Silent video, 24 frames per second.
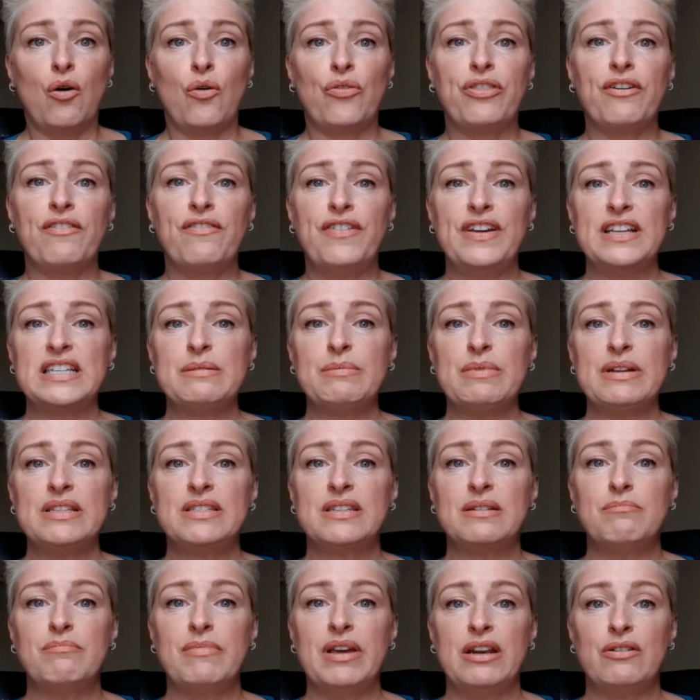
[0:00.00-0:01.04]
The
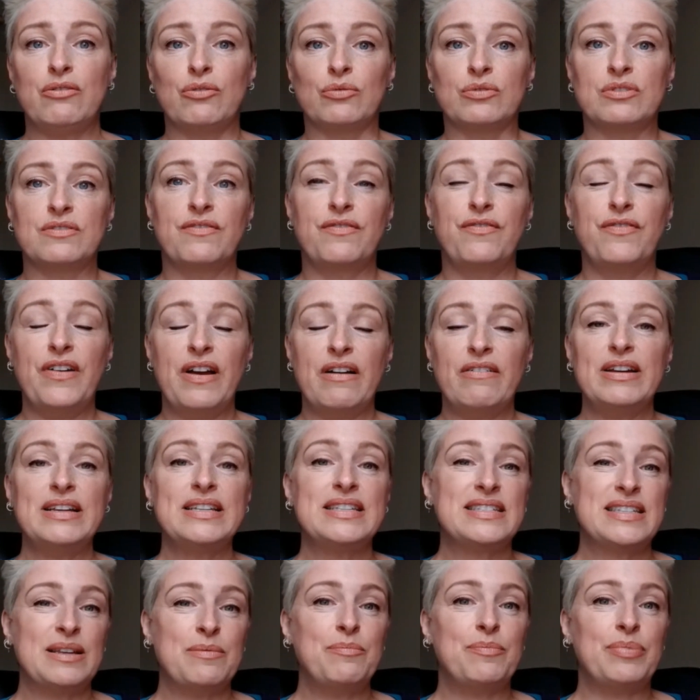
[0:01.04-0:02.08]
vitamins and minerals, very
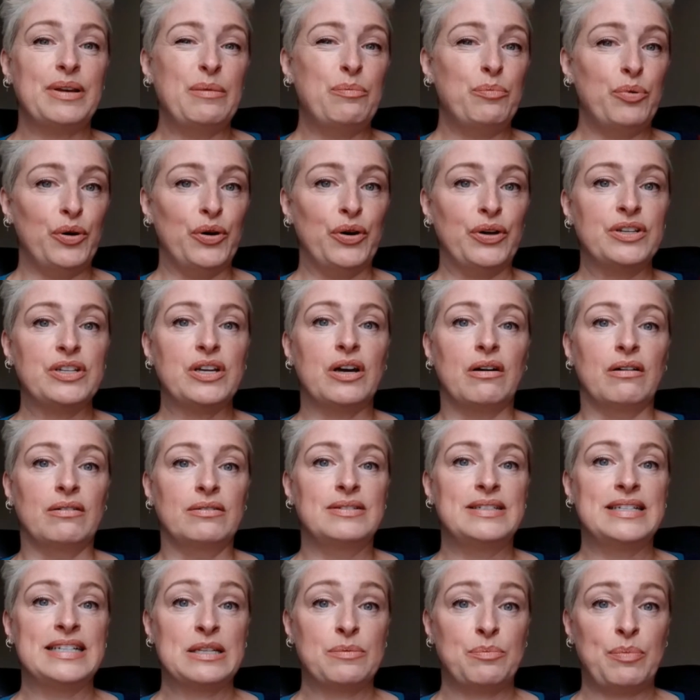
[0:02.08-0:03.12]
simply put, are
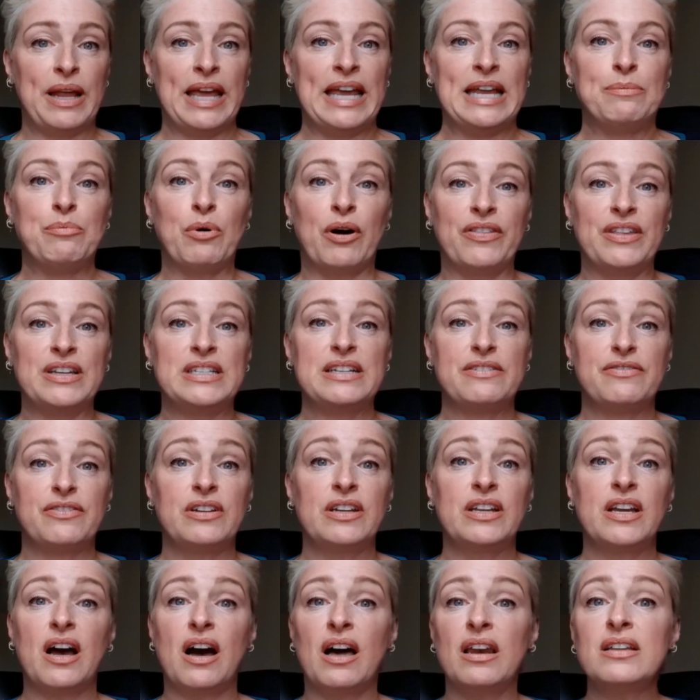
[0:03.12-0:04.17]
displayed by the
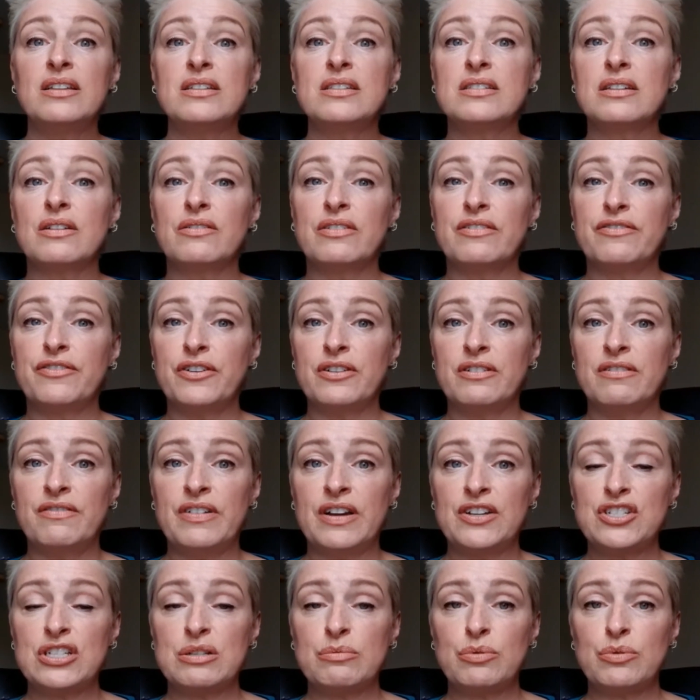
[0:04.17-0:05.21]
different colours of the fruit and
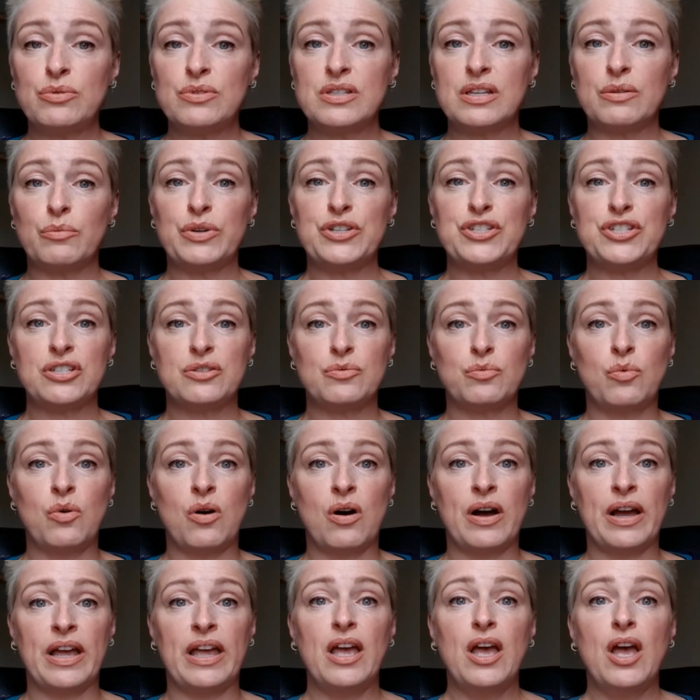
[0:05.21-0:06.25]
vegetables, which is
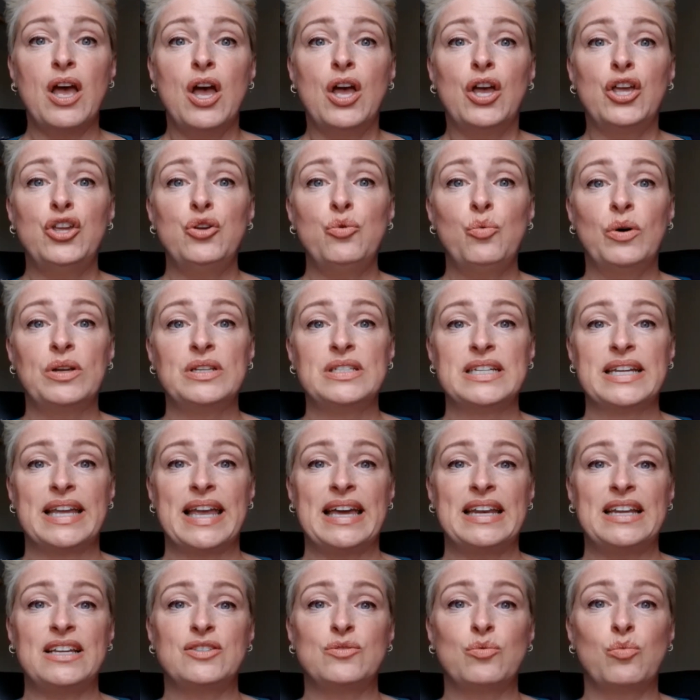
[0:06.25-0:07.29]
why you want to
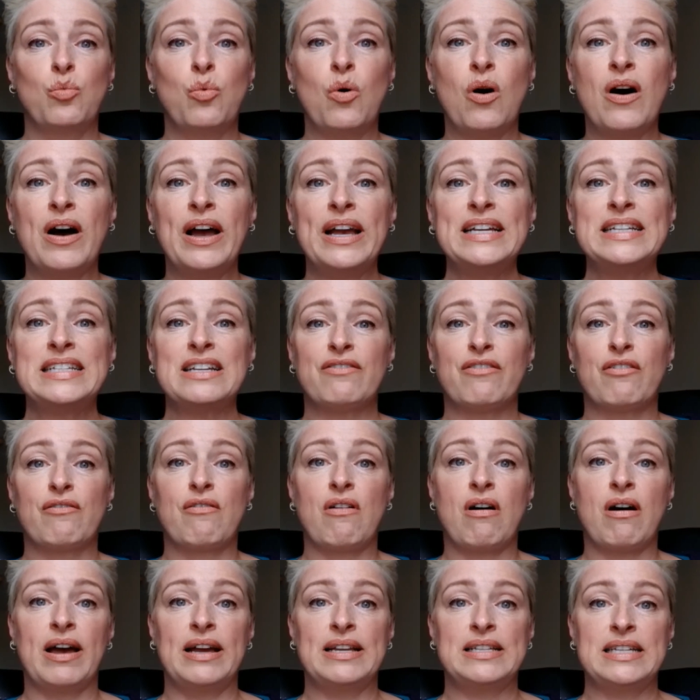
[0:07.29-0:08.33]
get as wide a
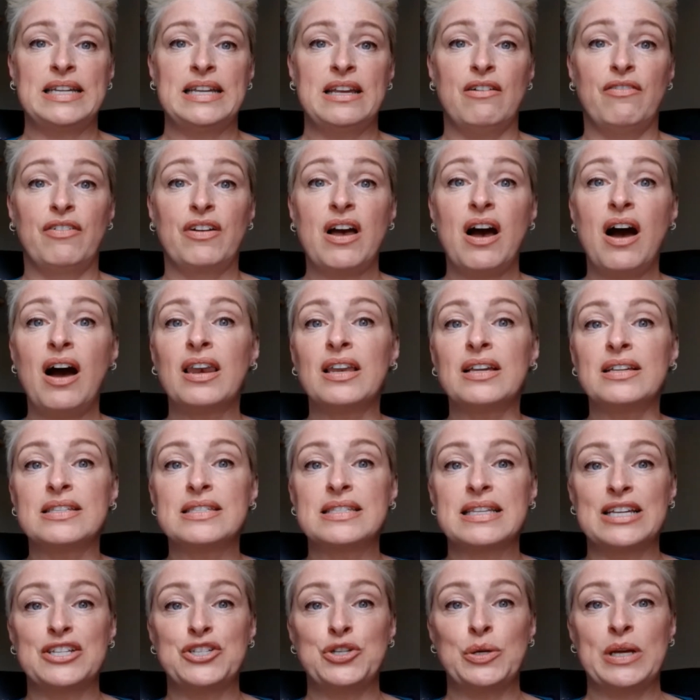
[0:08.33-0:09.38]
variety of
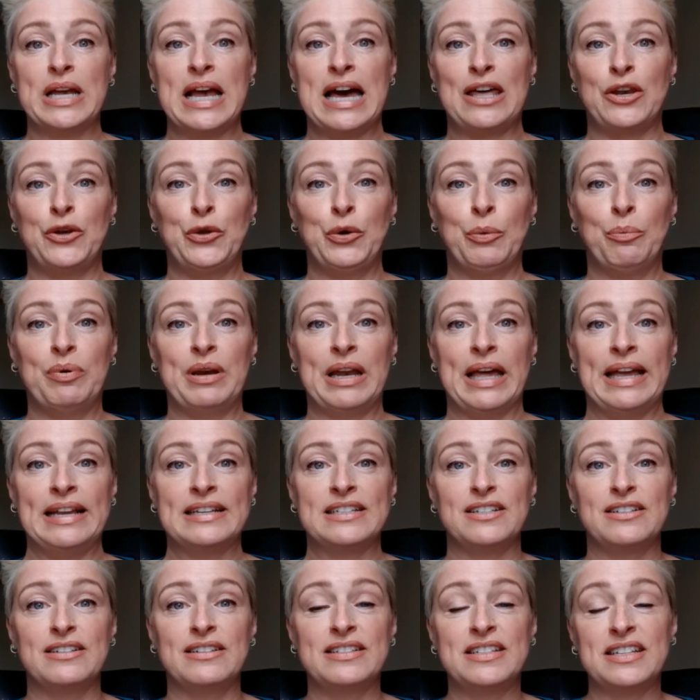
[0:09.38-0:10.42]
colours as you can on your
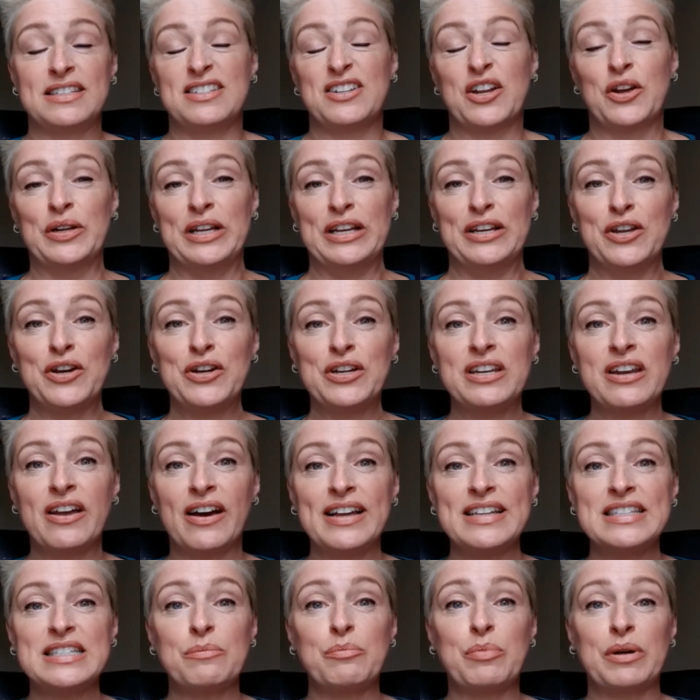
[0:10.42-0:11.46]
plate. It doesn't only look
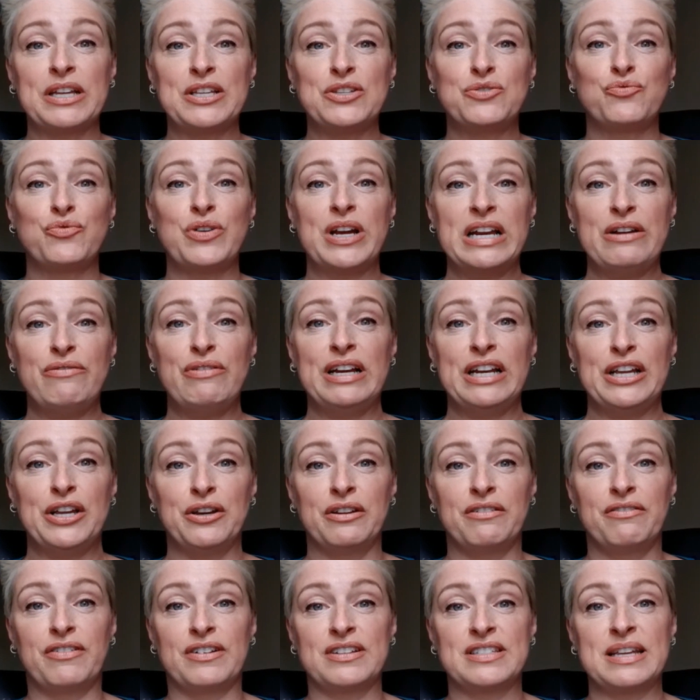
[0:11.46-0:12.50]
nice, but it's really, really
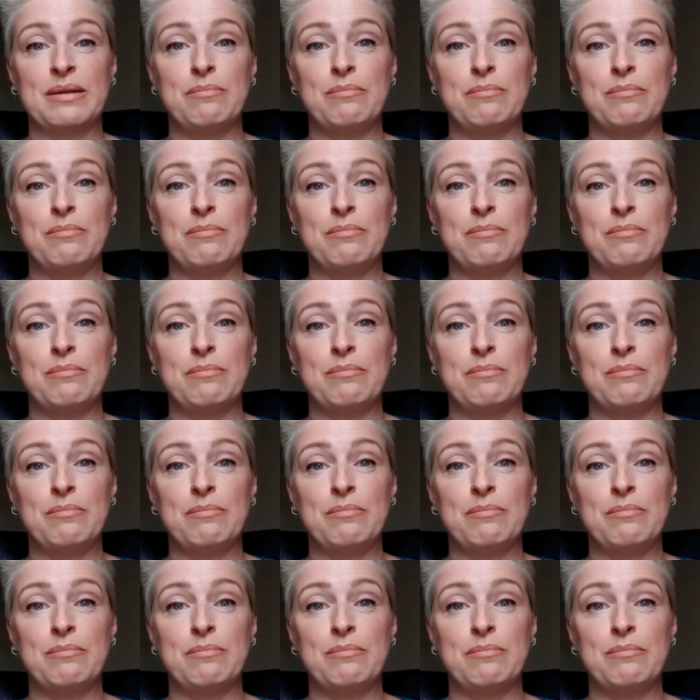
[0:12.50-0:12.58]
good for us.